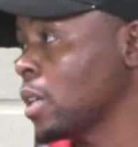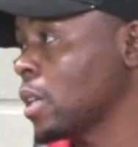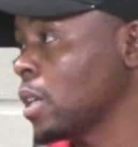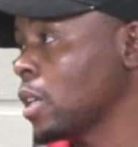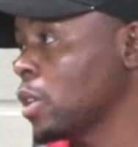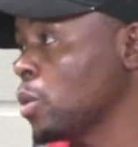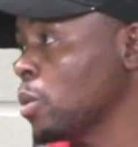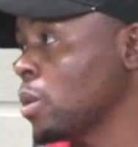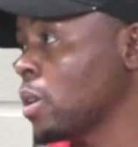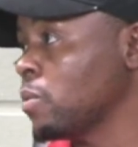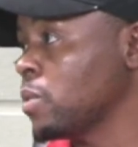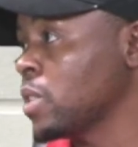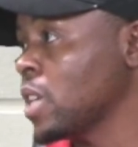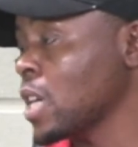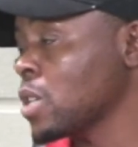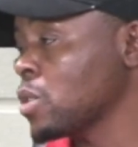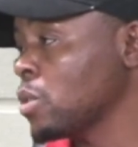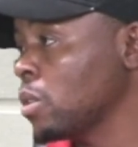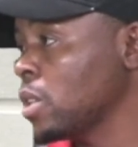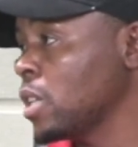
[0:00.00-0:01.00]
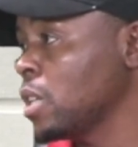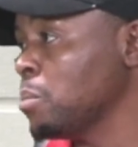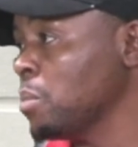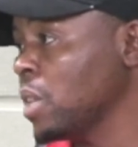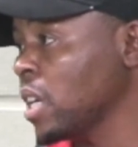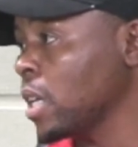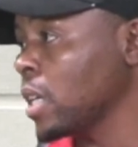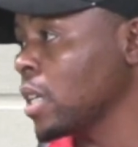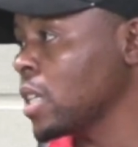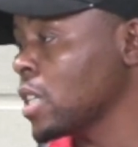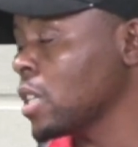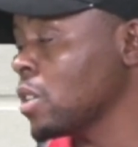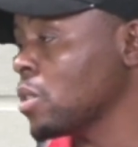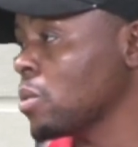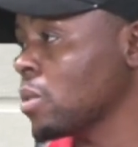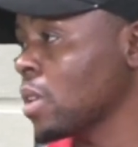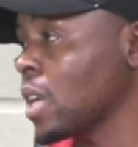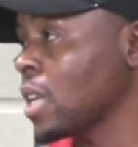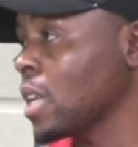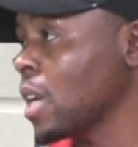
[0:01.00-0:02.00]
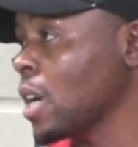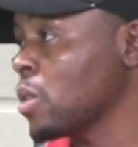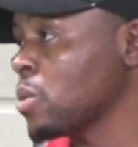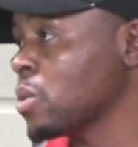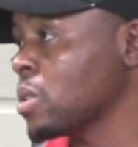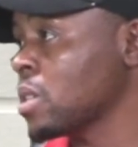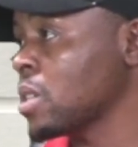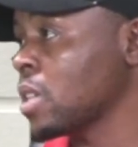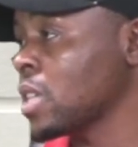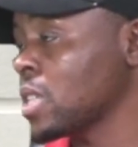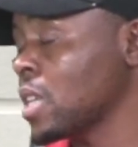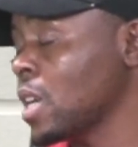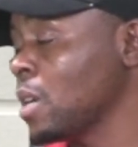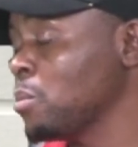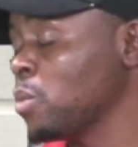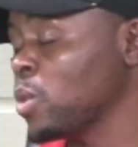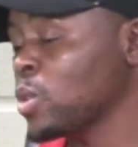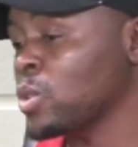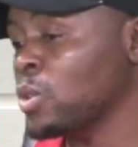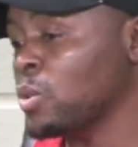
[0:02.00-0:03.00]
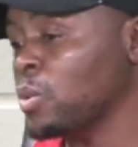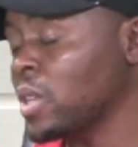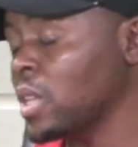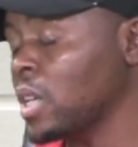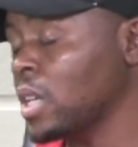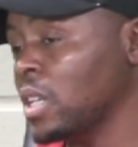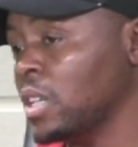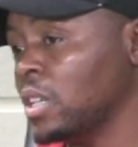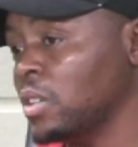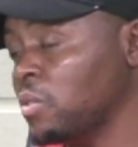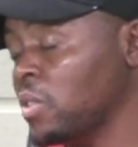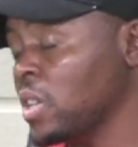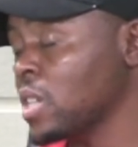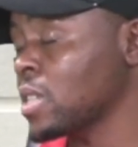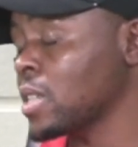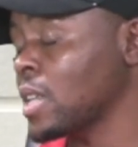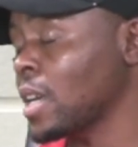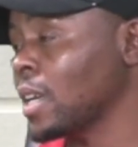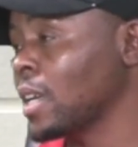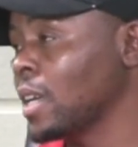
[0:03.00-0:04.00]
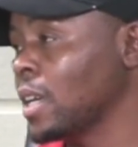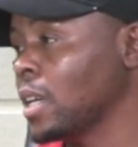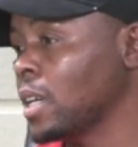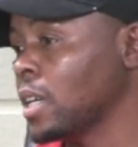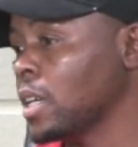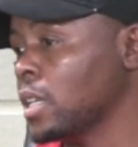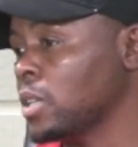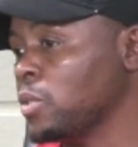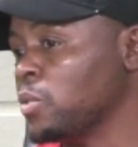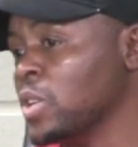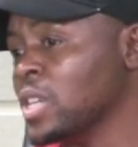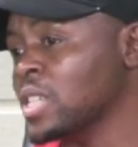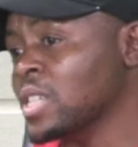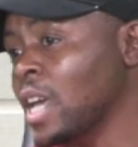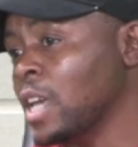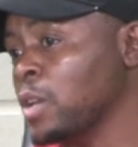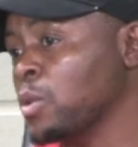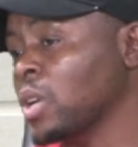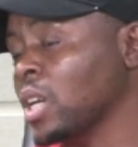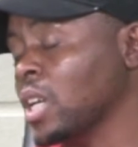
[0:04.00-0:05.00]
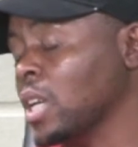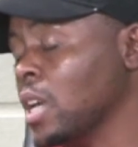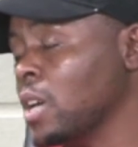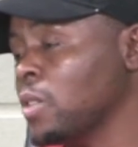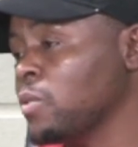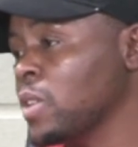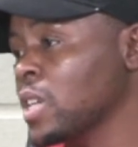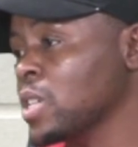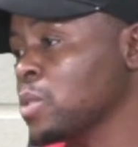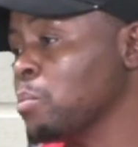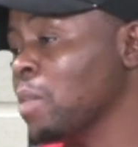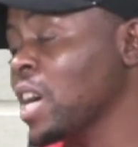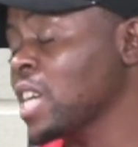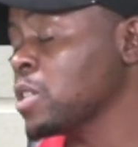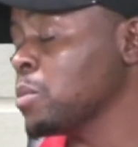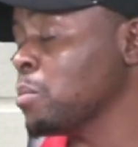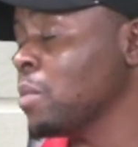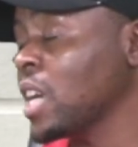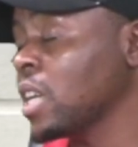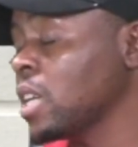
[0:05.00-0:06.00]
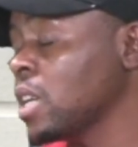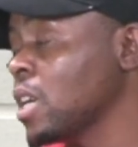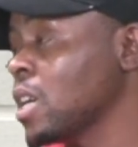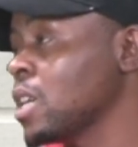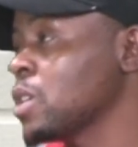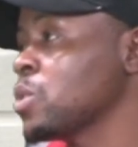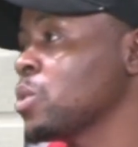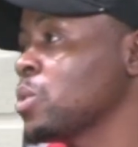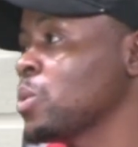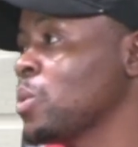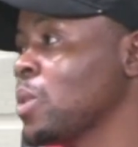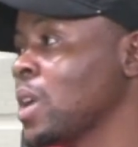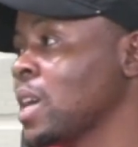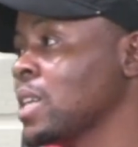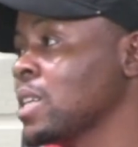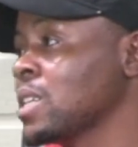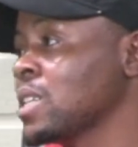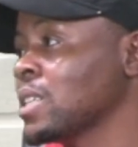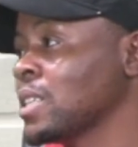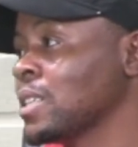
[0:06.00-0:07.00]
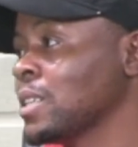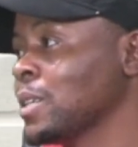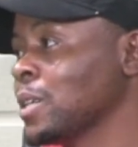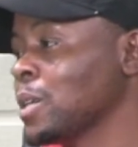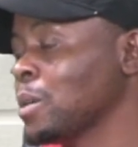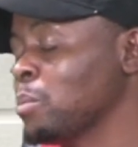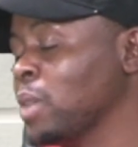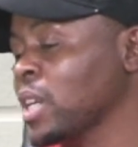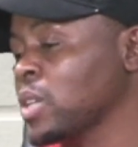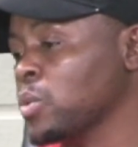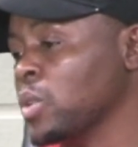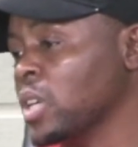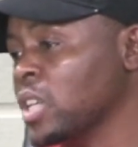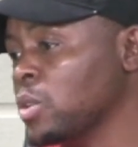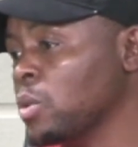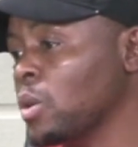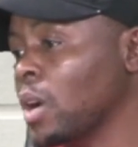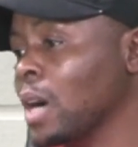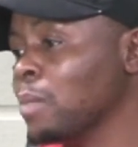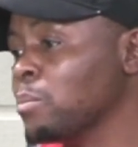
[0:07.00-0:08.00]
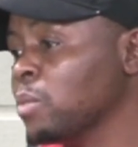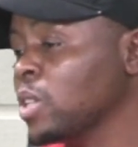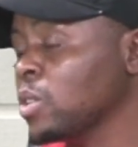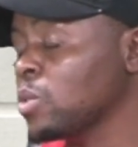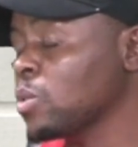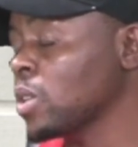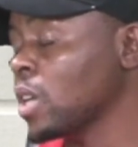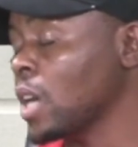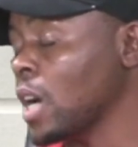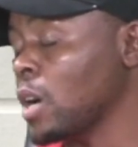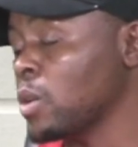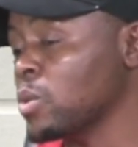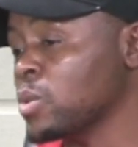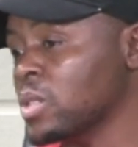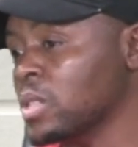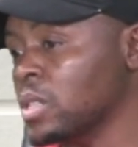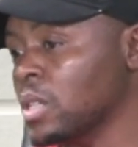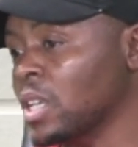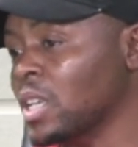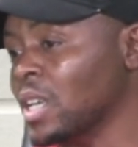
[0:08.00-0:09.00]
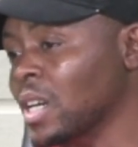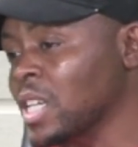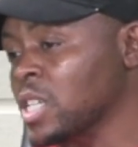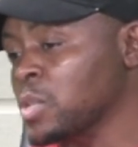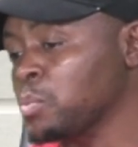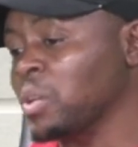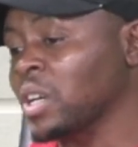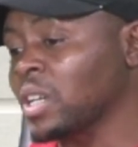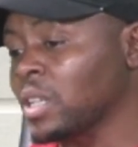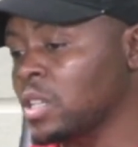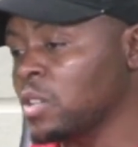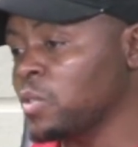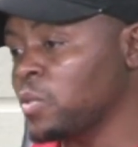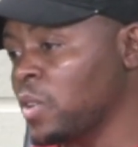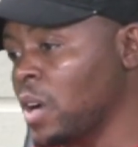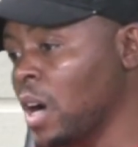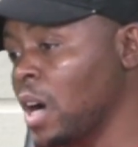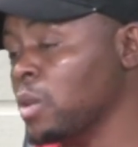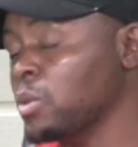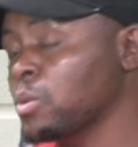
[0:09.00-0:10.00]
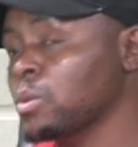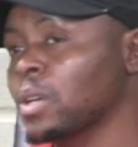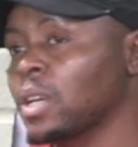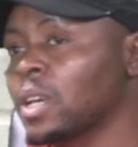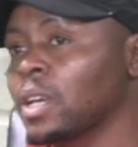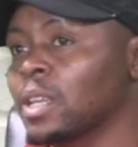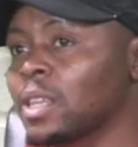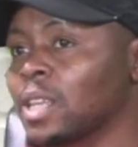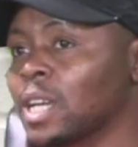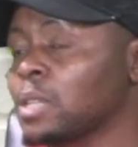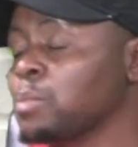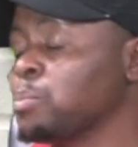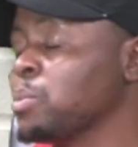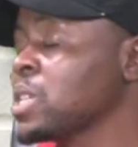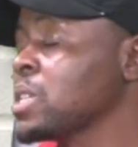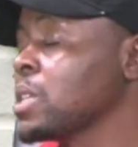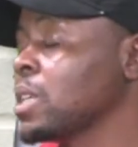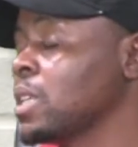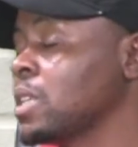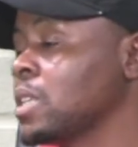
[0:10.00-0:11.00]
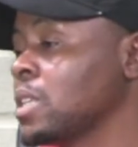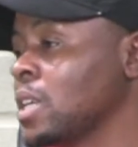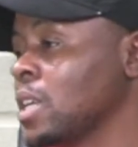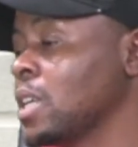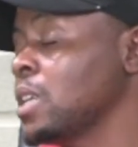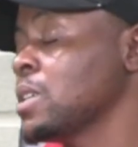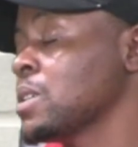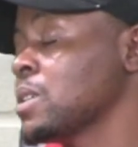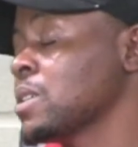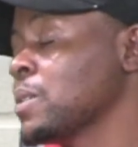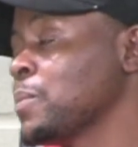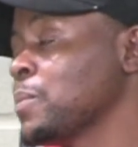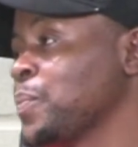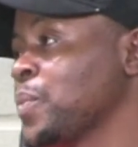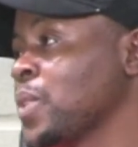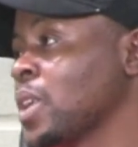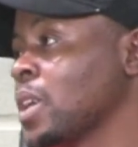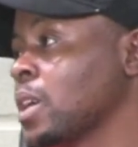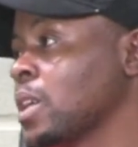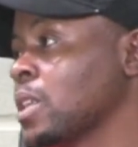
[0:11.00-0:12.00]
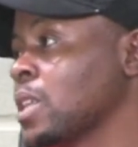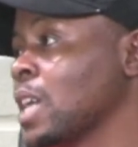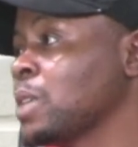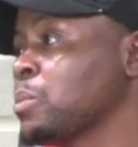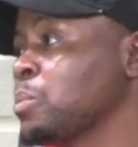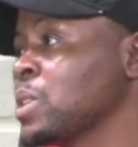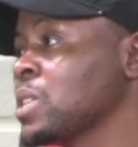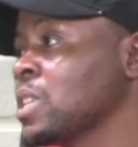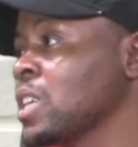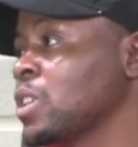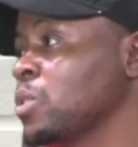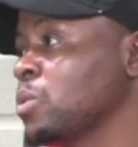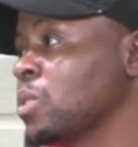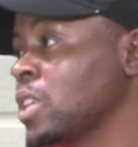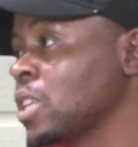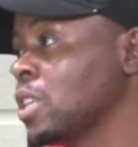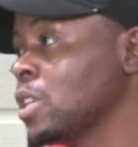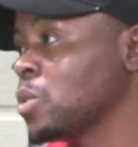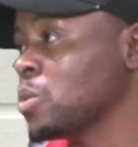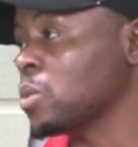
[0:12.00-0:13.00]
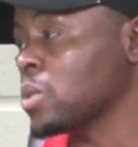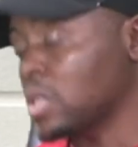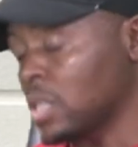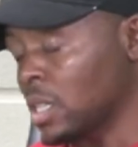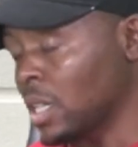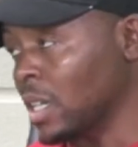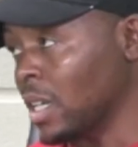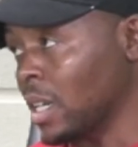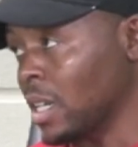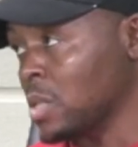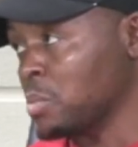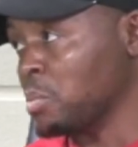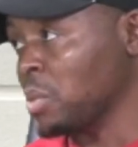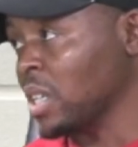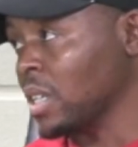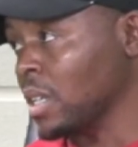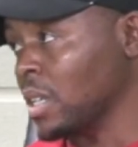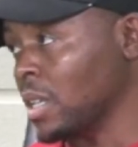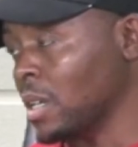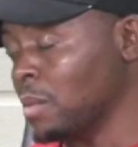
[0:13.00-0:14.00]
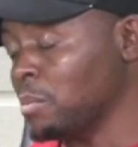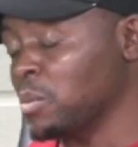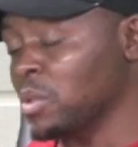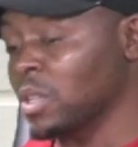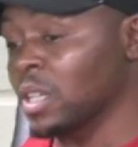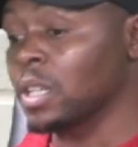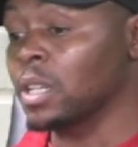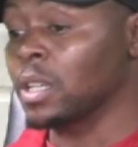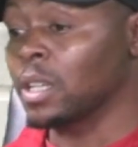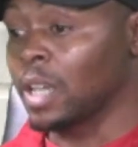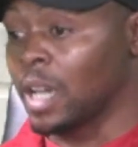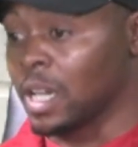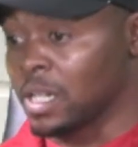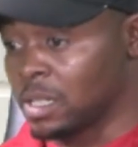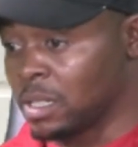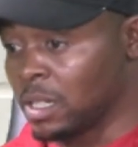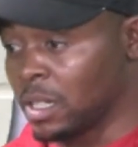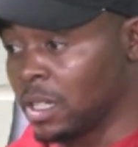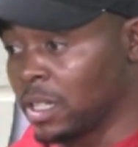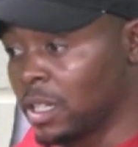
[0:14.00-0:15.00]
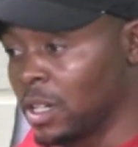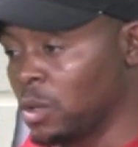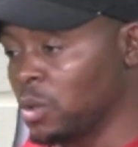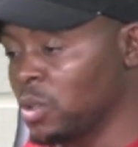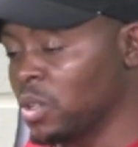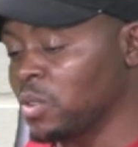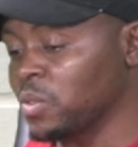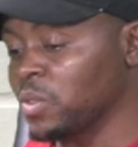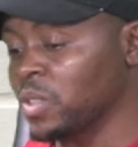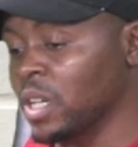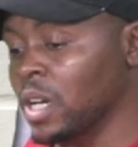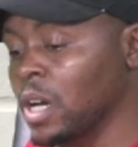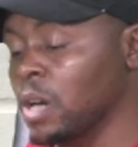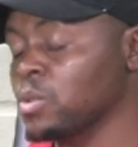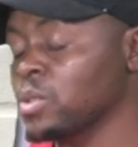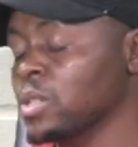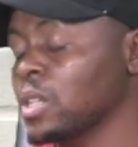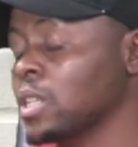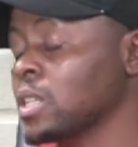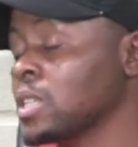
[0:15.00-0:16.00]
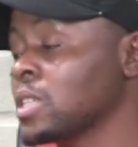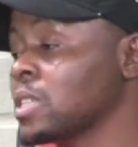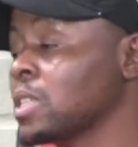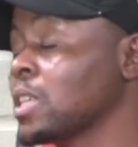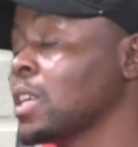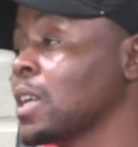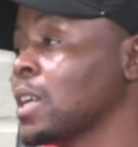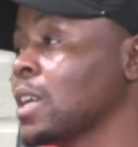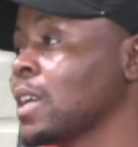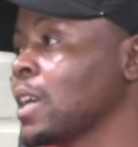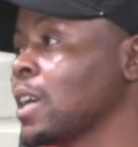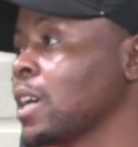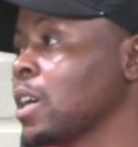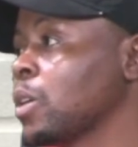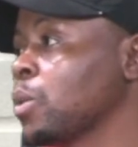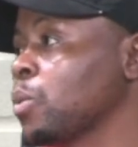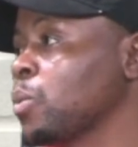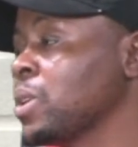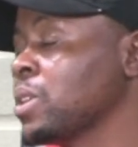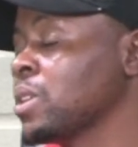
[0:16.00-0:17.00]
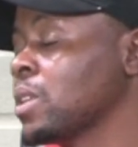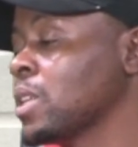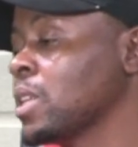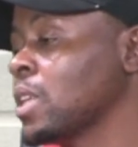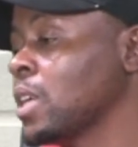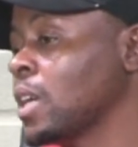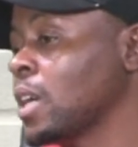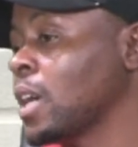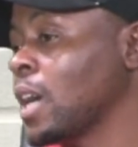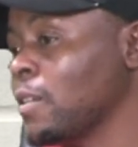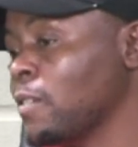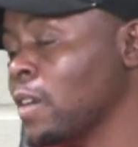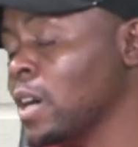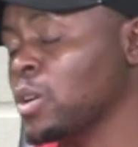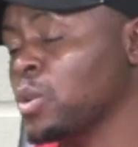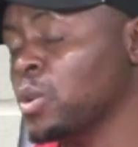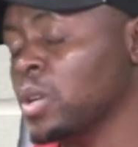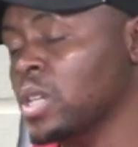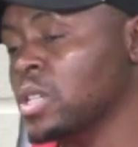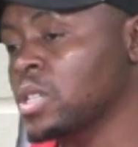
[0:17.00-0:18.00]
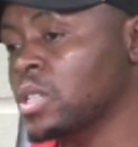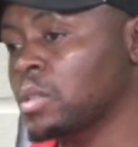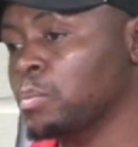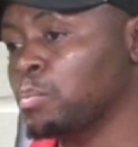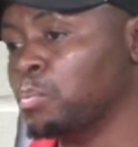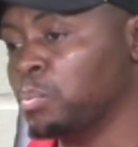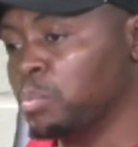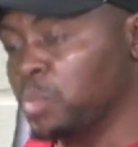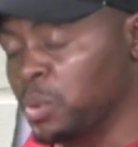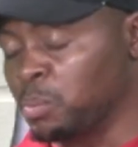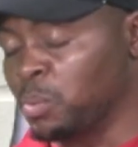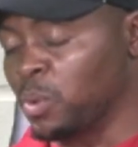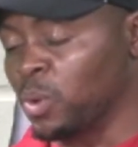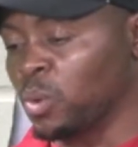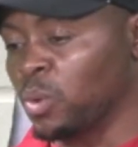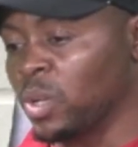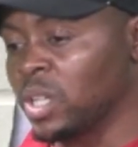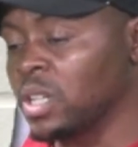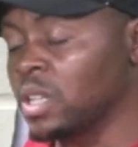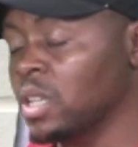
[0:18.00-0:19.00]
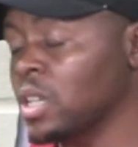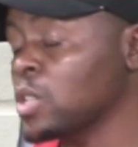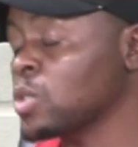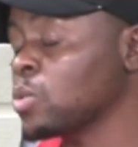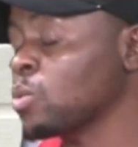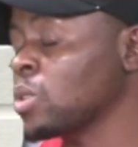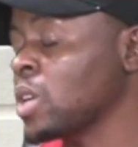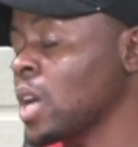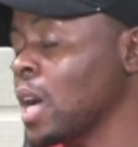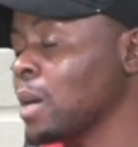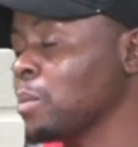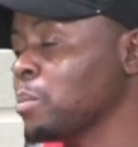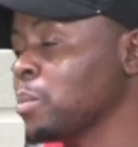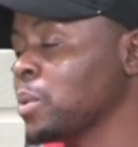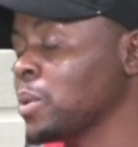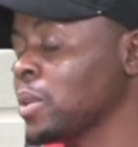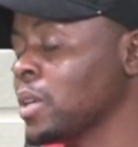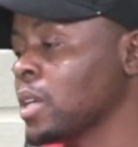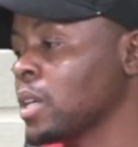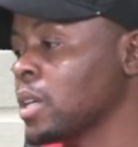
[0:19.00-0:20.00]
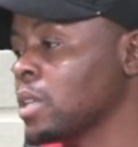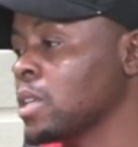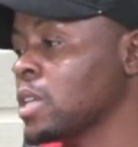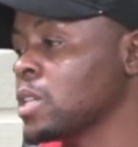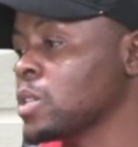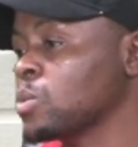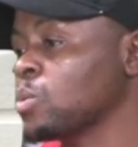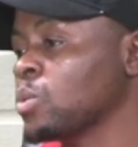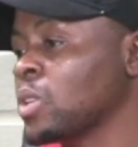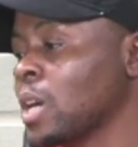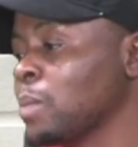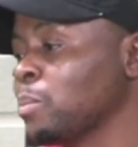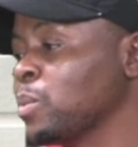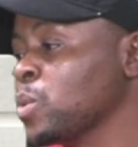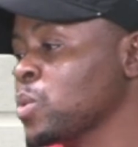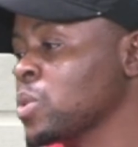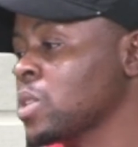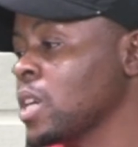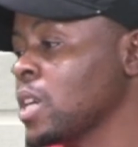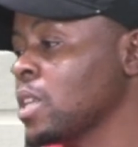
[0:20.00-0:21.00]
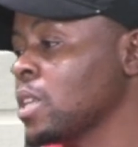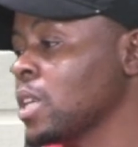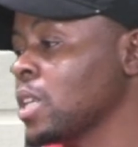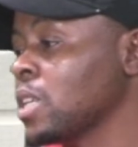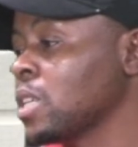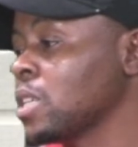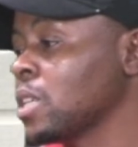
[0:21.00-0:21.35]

You have just only married into that house. The same also with an investor. Investor, you can have as much money as you want, but when you come into the house, irrespective of how that person is, that person you need to still respect them, that they are still the owner of the house. And still, with the Kavango East people, when they stood up, they stood up to say that